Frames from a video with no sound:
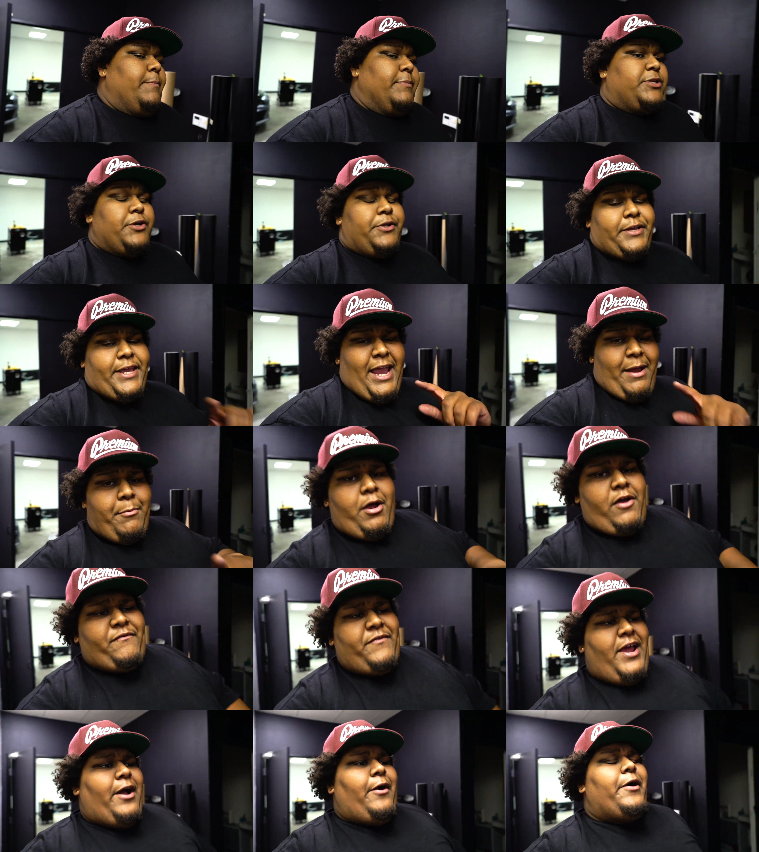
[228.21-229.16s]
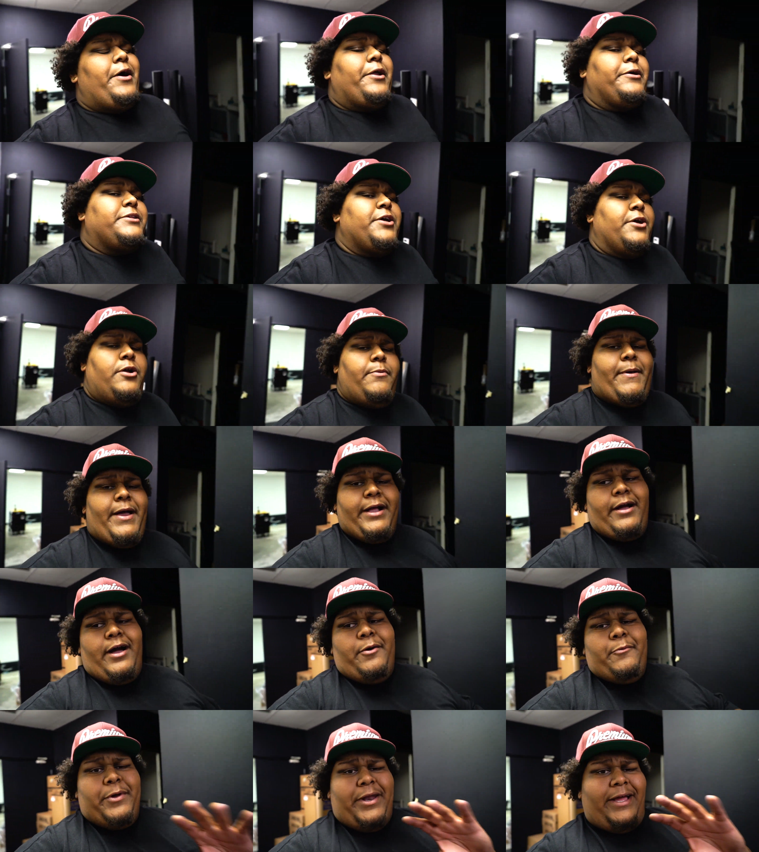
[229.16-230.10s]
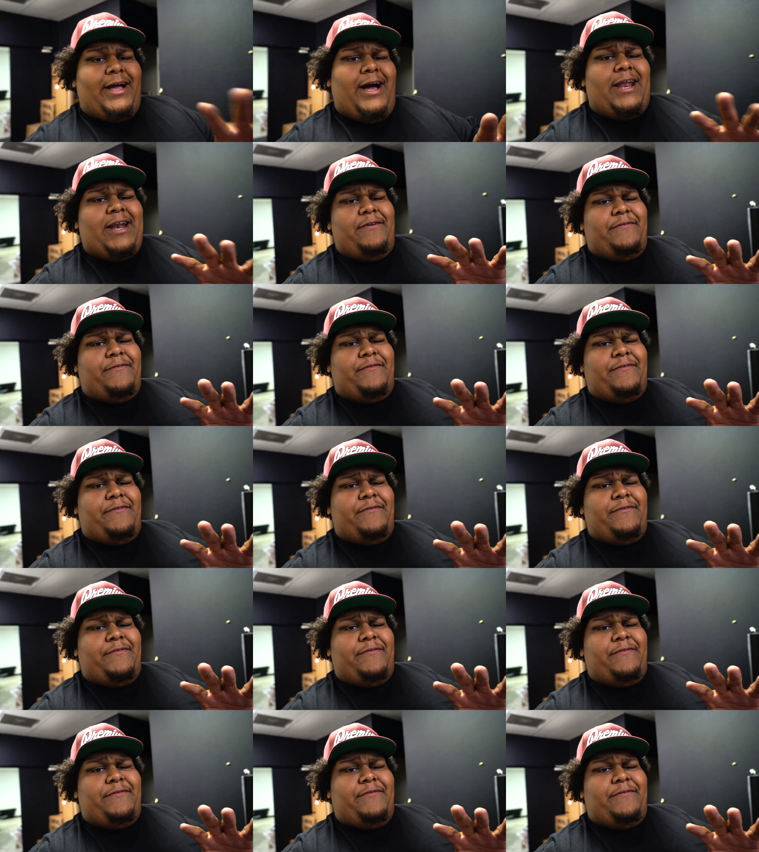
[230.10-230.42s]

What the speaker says: Turn the camera off now, and I'll turn it back on when I got